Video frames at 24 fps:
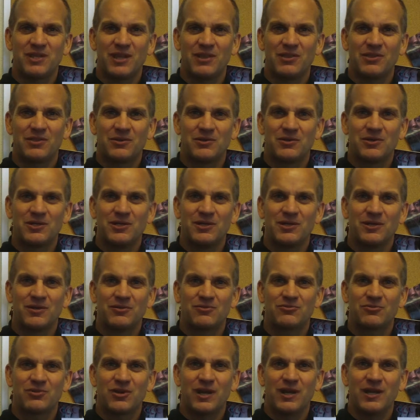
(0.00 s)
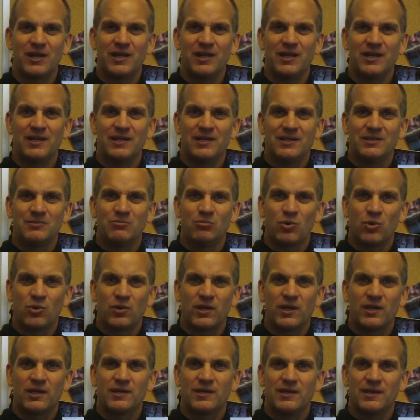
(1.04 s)
10:30 on Friday
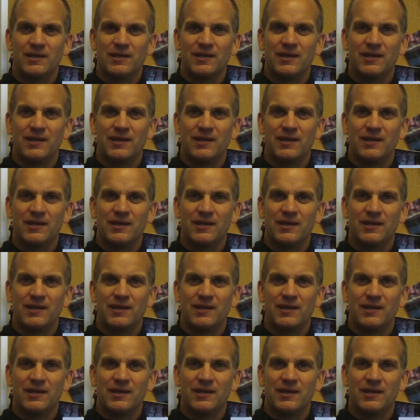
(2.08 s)
morning,